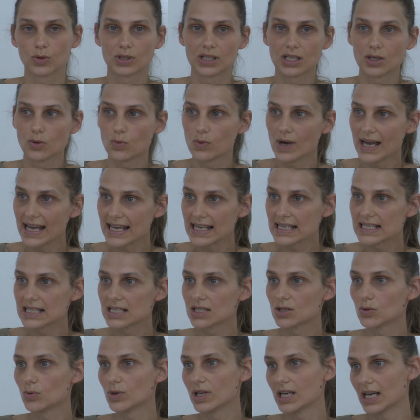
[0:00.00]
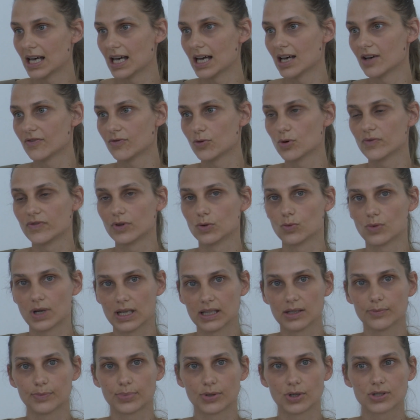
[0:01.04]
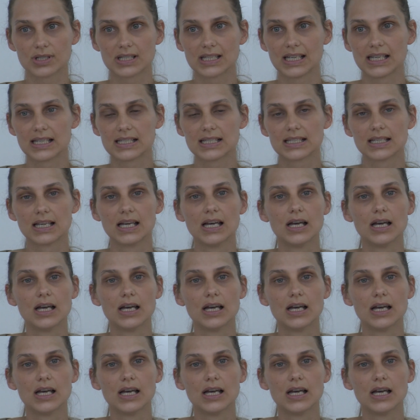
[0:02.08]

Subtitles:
the waste we have from the one process